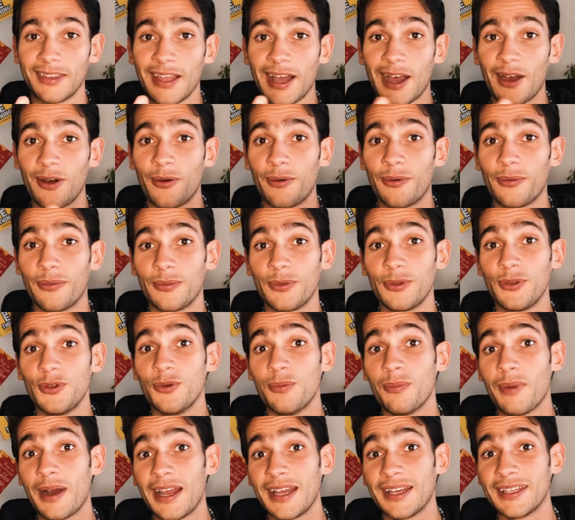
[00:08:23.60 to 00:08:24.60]
Now you
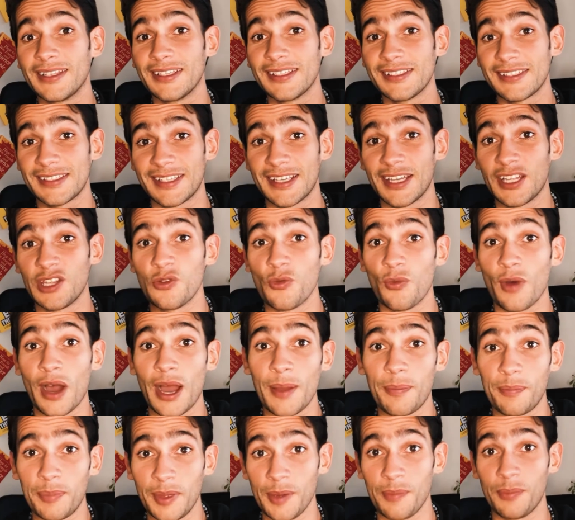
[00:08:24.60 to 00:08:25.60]
might understand why
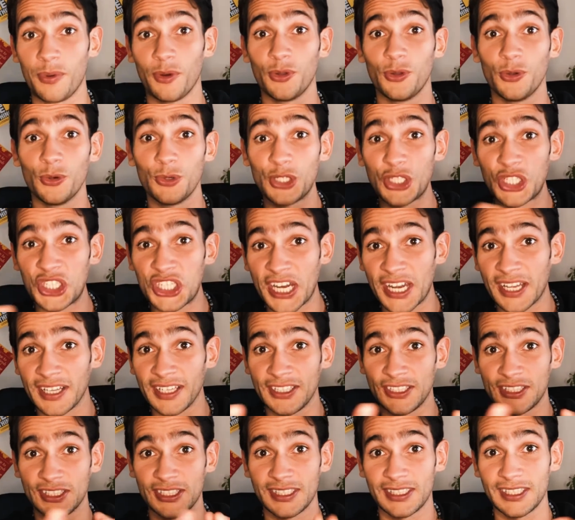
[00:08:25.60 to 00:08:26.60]
people do
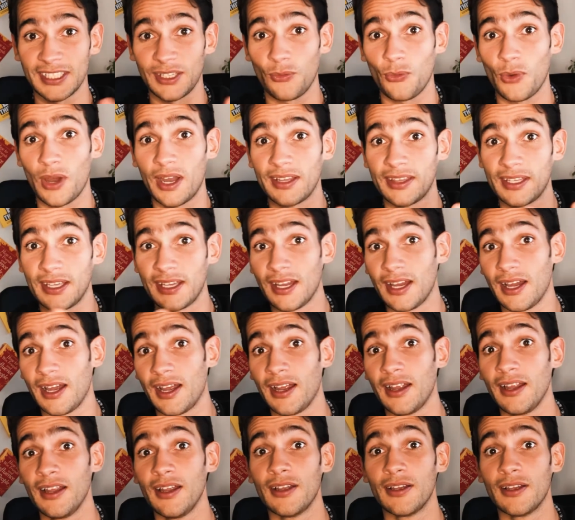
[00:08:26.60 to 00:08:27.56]
challenges and why they are